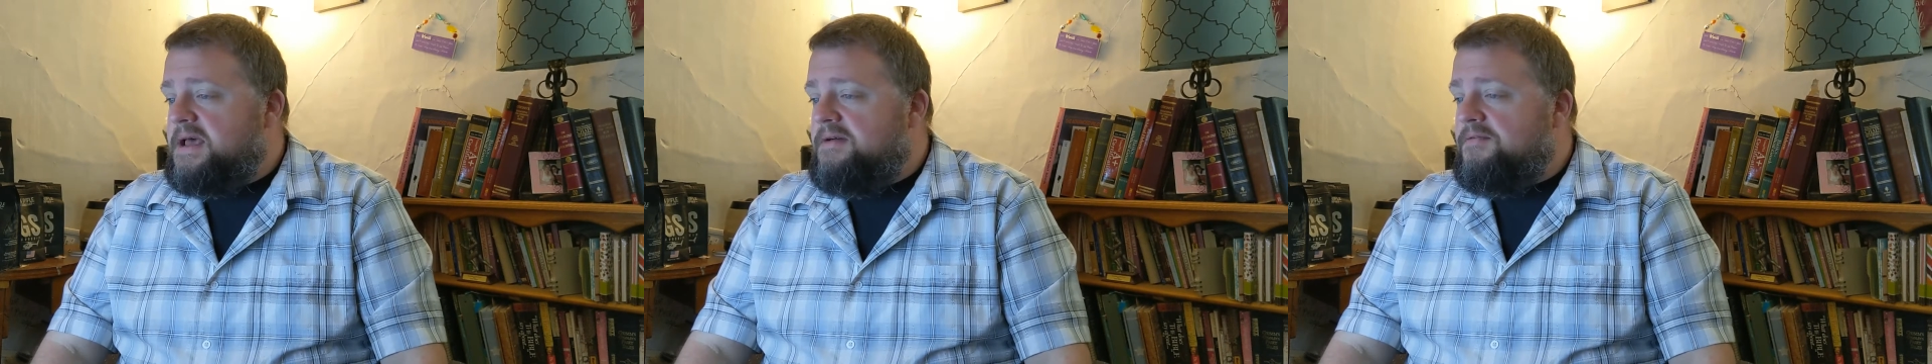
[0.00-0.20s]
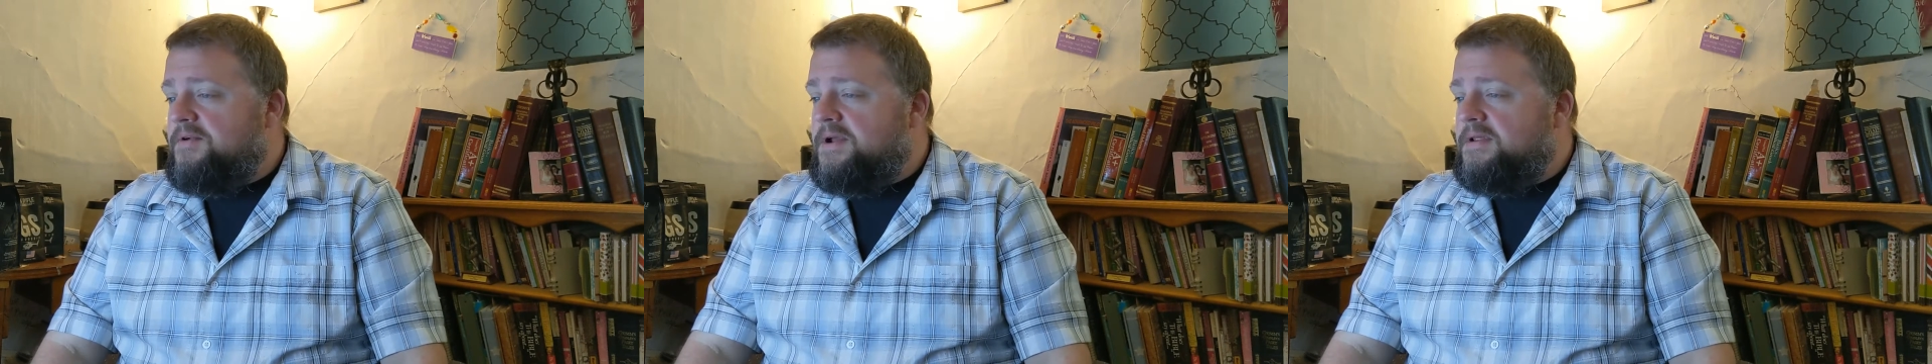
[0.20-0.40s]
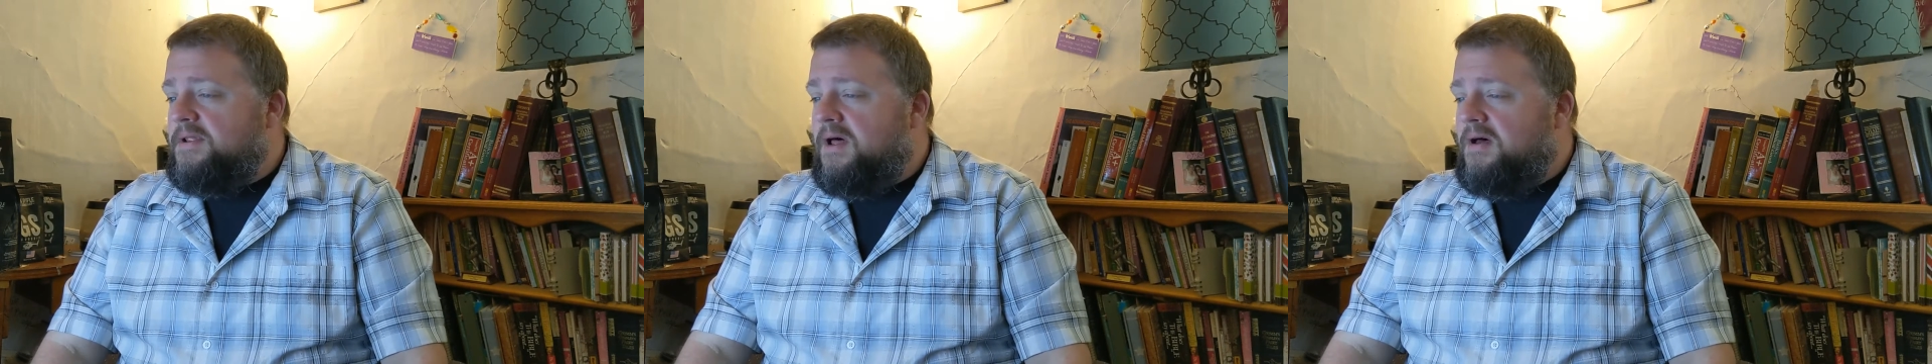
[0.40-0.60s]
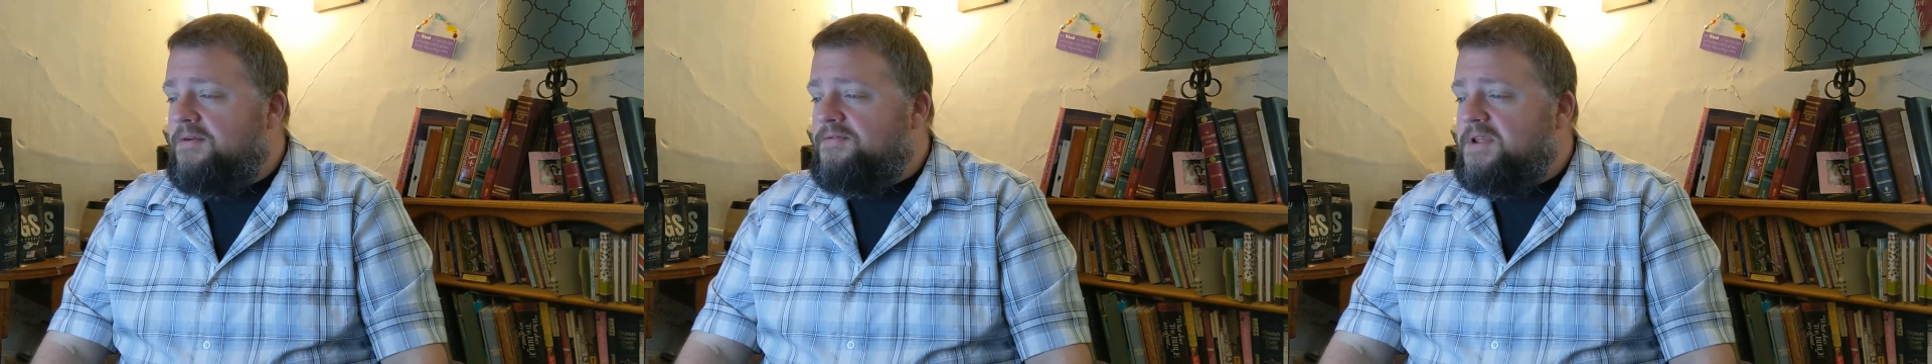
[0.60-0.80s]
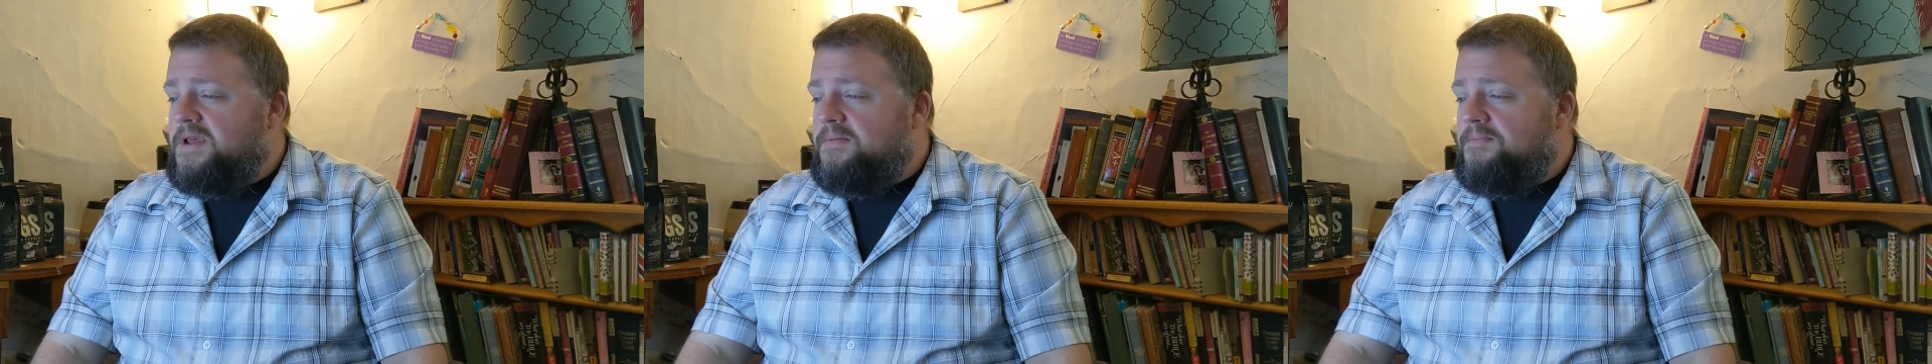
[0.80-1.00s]
every
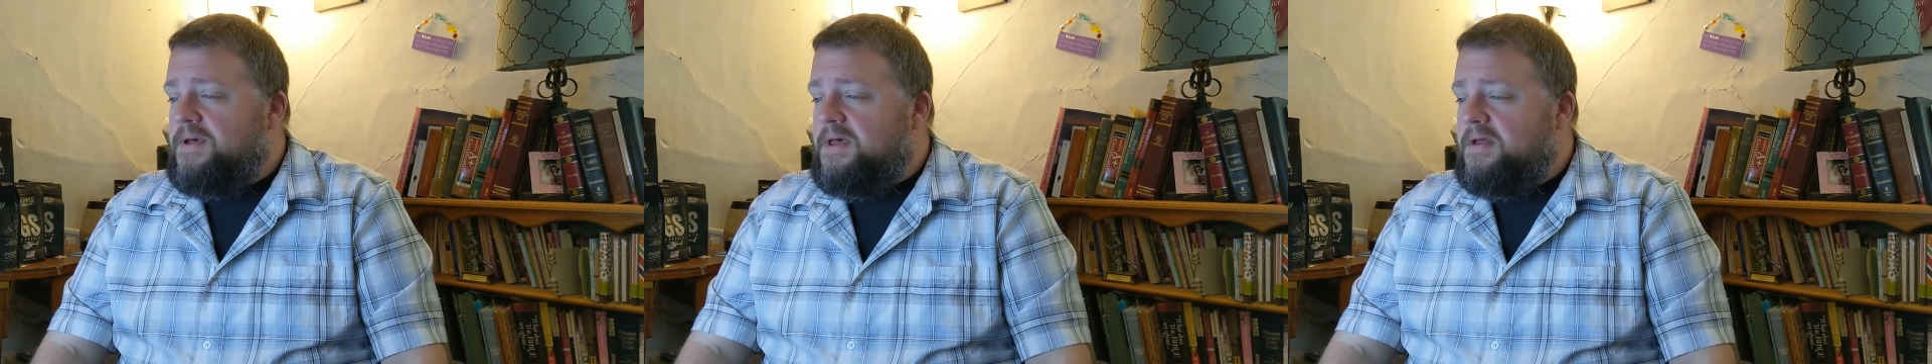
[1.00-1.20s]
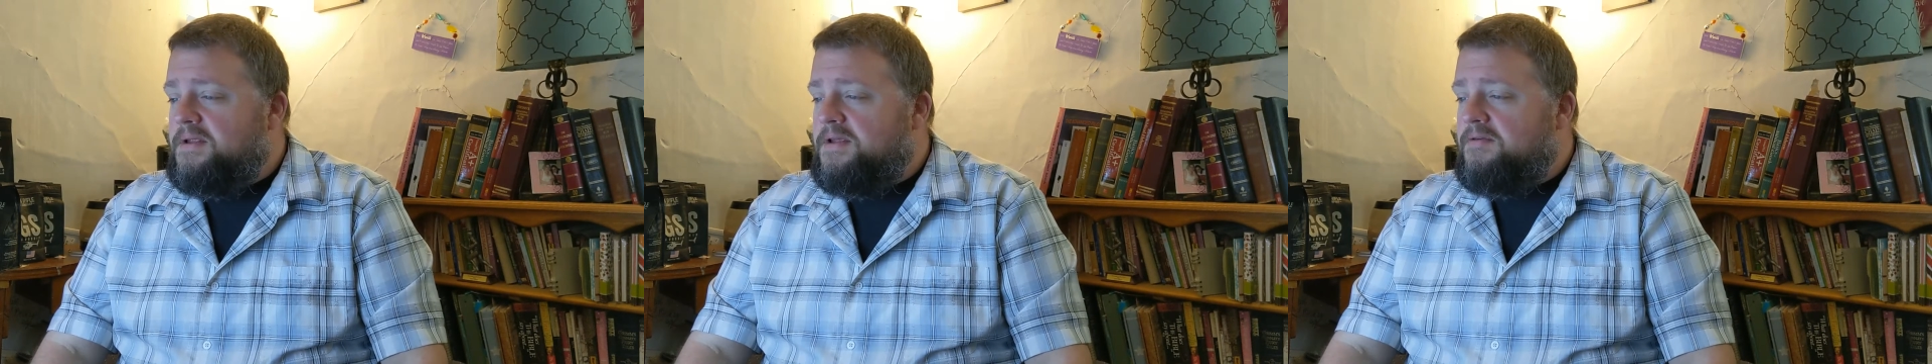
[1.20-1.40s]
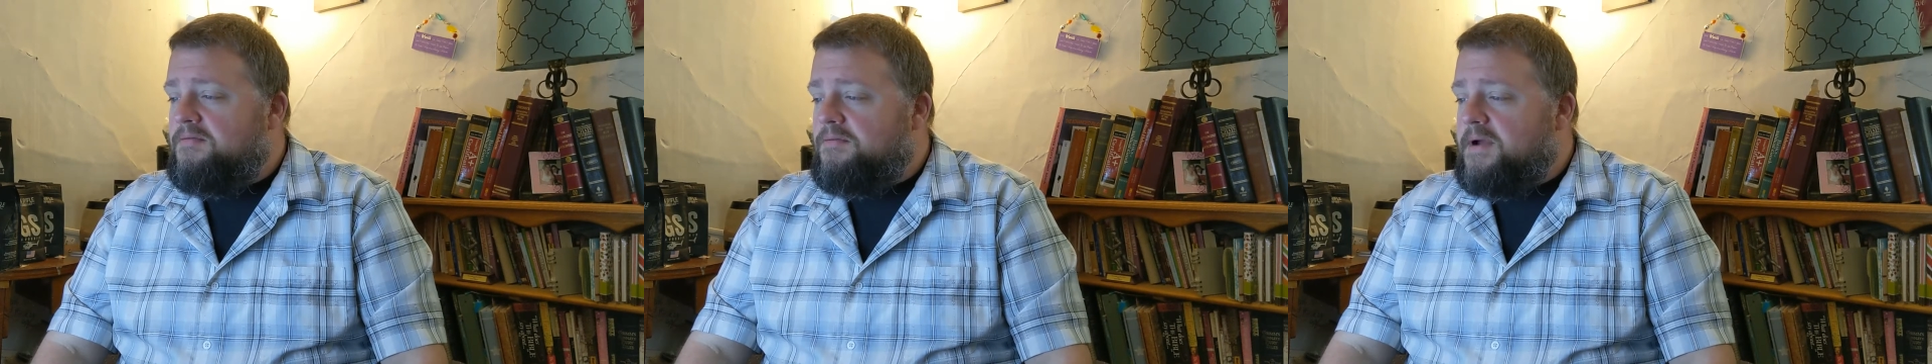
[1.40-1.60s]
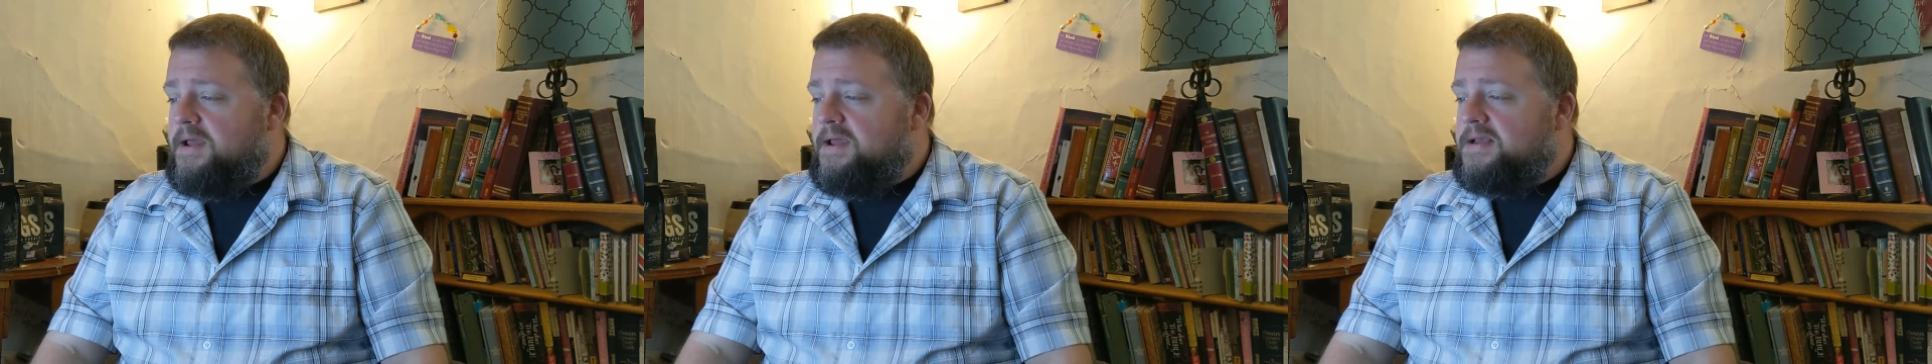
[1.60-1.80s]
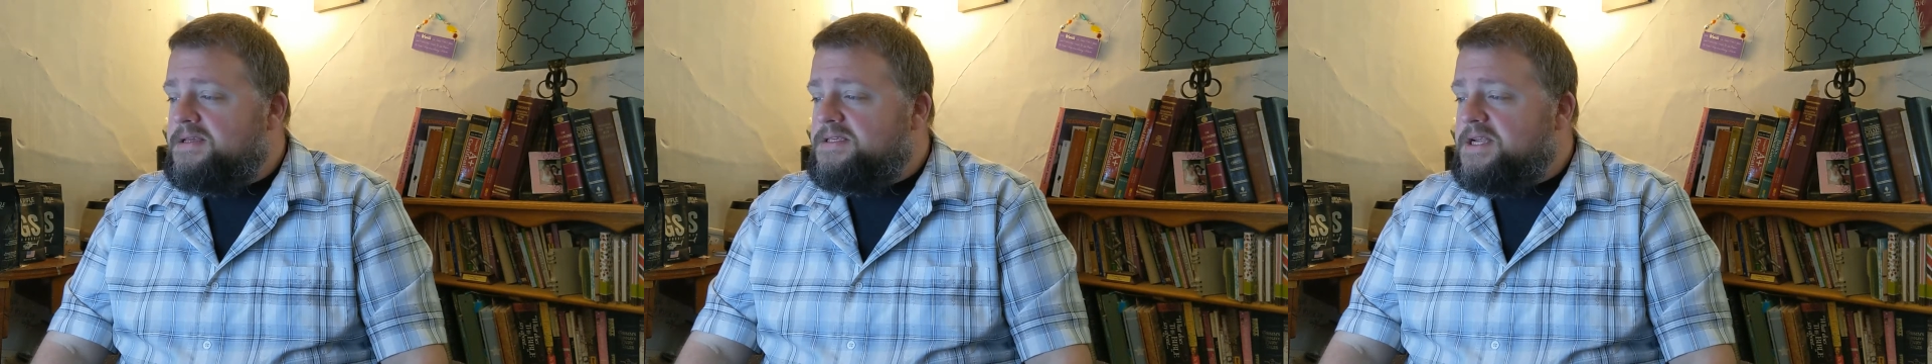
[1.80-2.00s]
lofty opinion
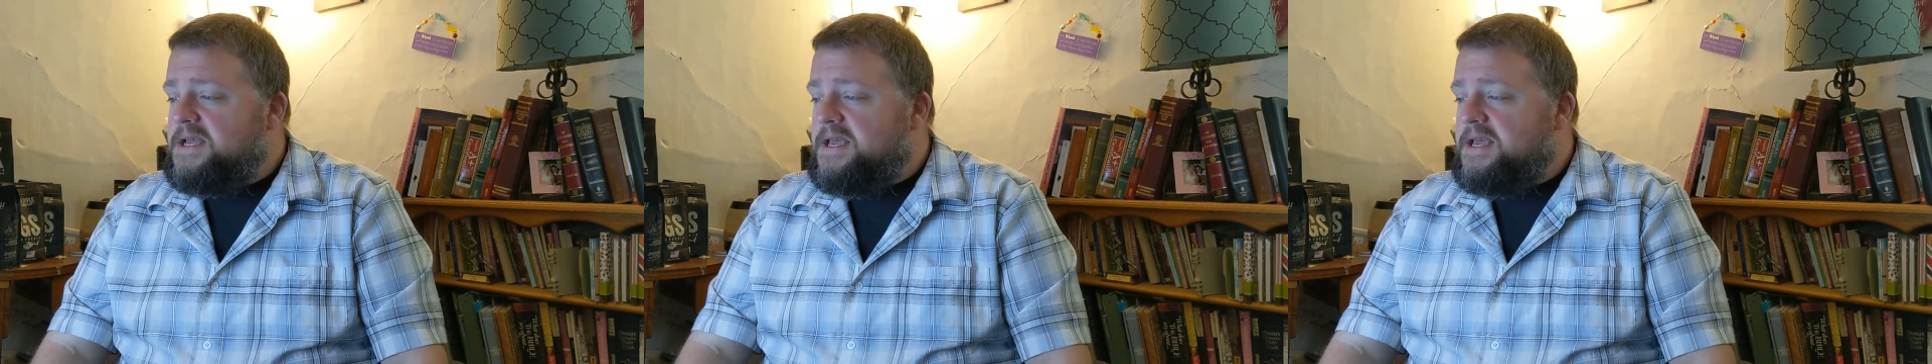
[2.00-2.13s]
raised